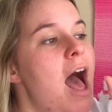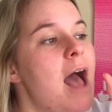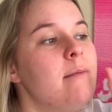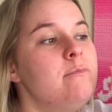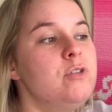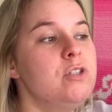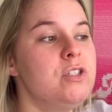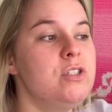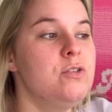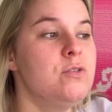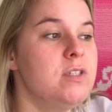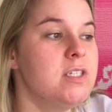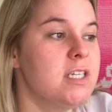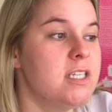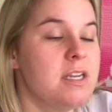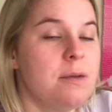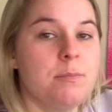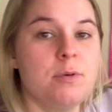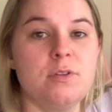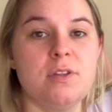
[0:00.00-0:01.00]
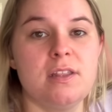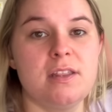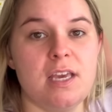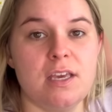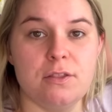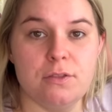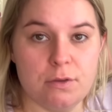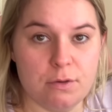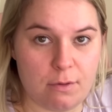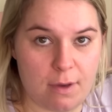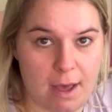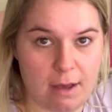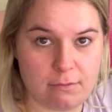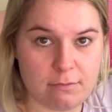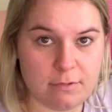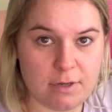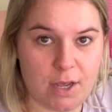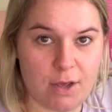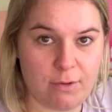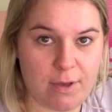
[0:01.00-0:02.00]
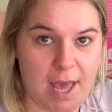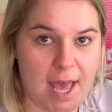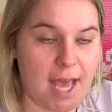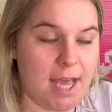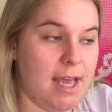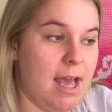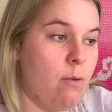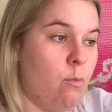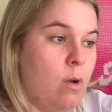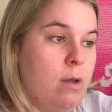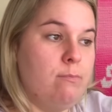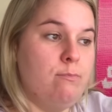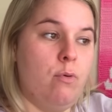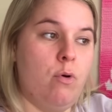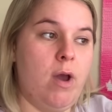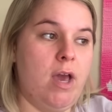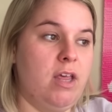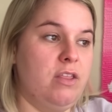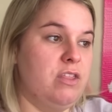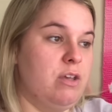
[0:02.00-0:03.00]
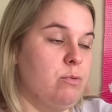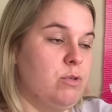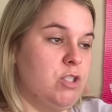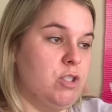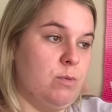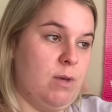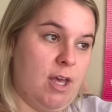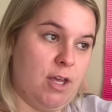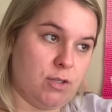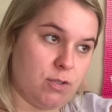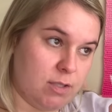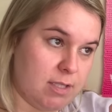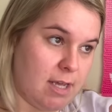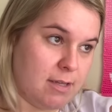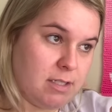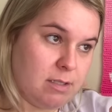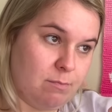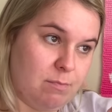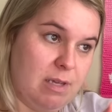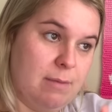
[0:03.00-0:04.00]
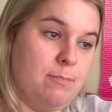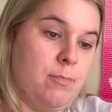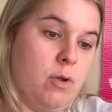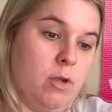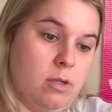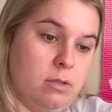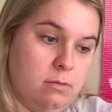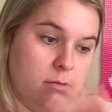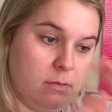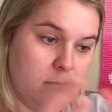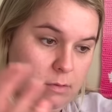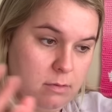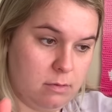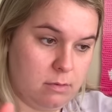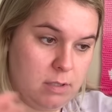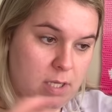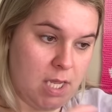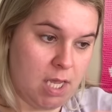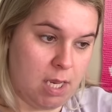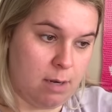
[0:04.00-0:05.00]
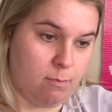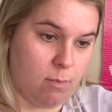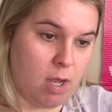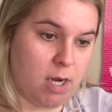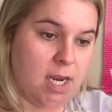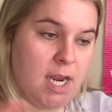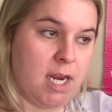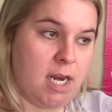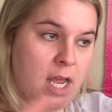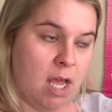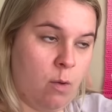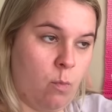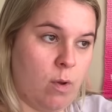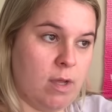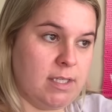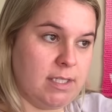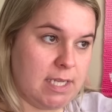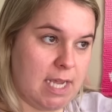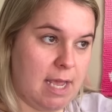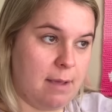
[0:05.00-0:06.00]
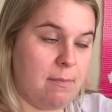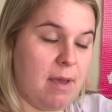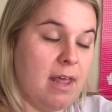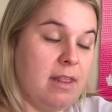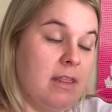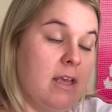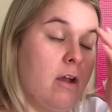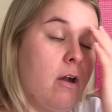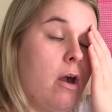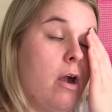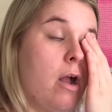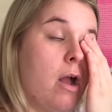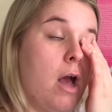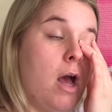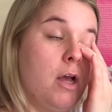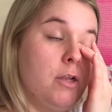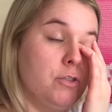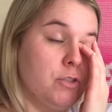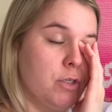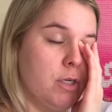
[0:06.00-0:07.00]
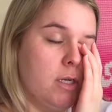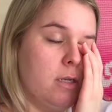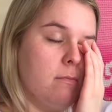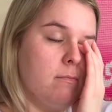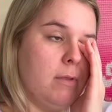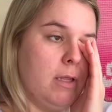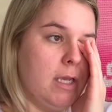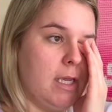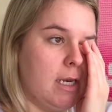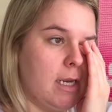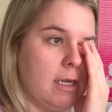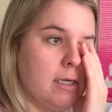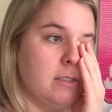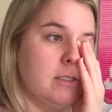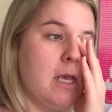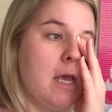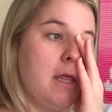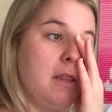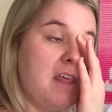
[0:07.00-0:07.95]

I'm just using a number that they threw out. Okay. At one point there was 300,000 people in money at one time. And there are 100 millionaires.